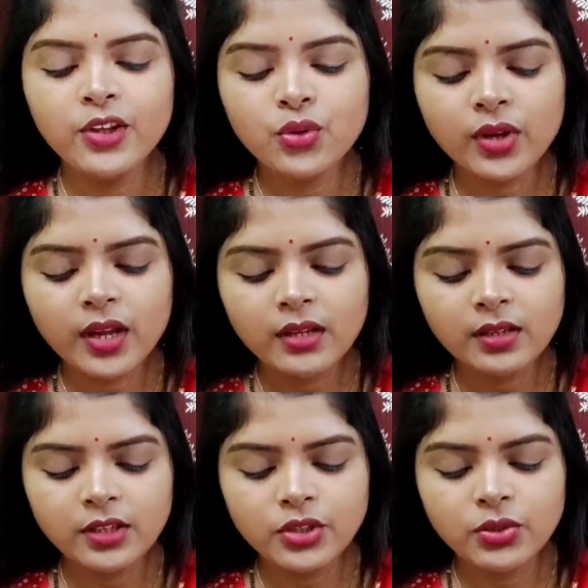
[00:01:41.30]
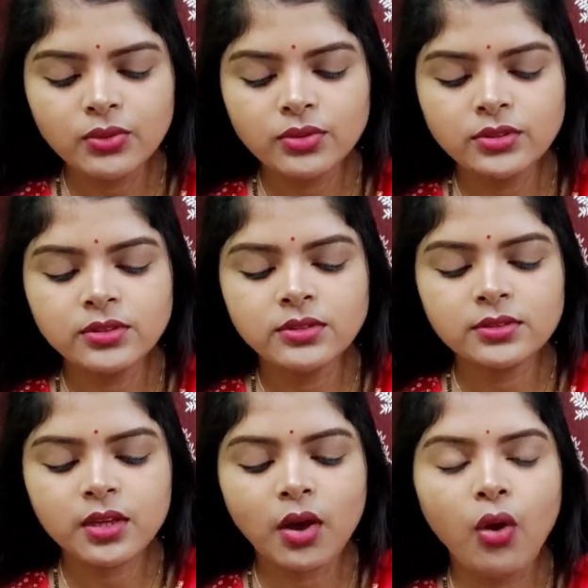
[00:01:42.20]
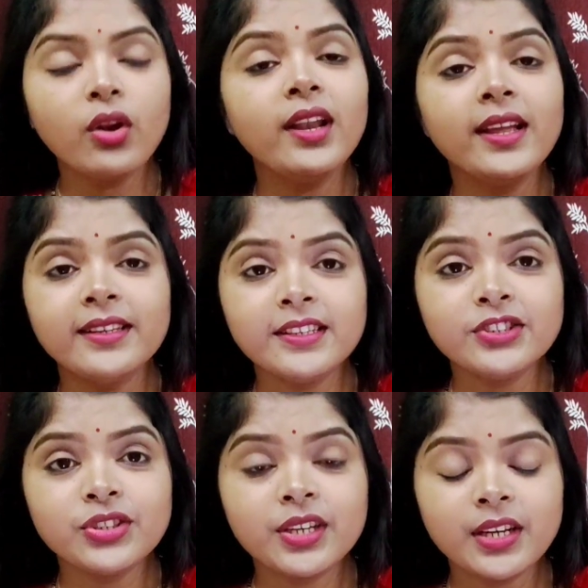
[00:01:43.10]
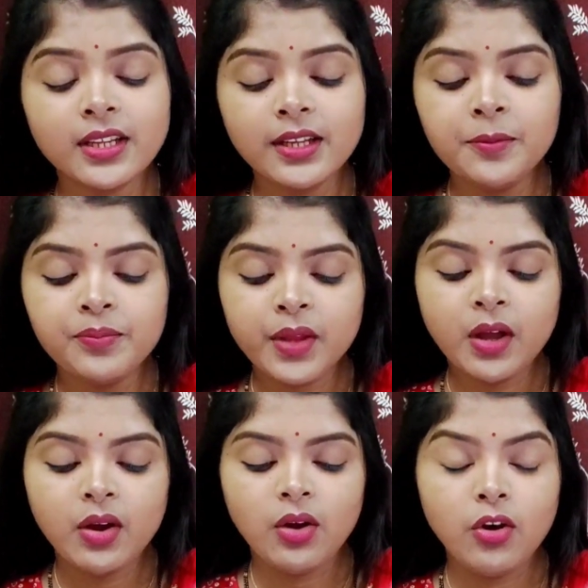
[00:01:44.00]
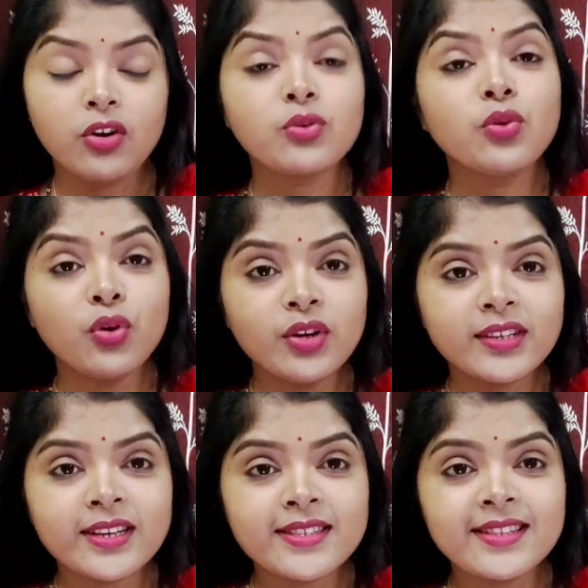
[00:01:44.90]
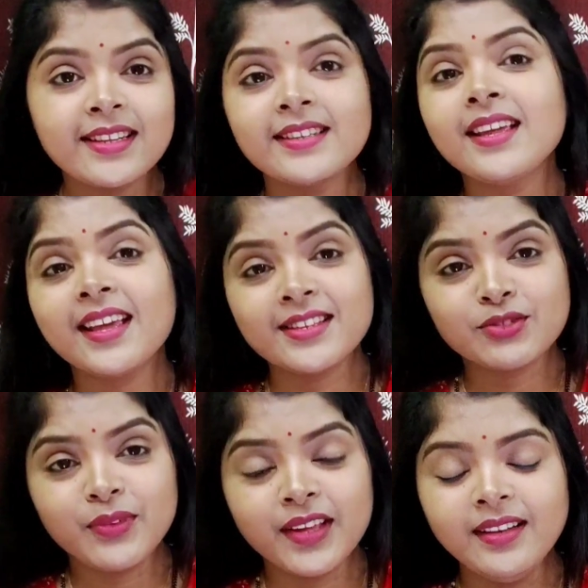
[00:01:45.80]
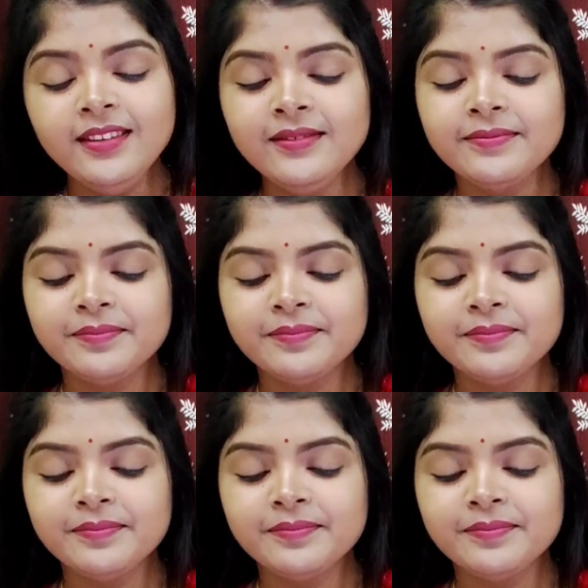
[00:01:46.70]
You can use online dictionary or Google Translate as well.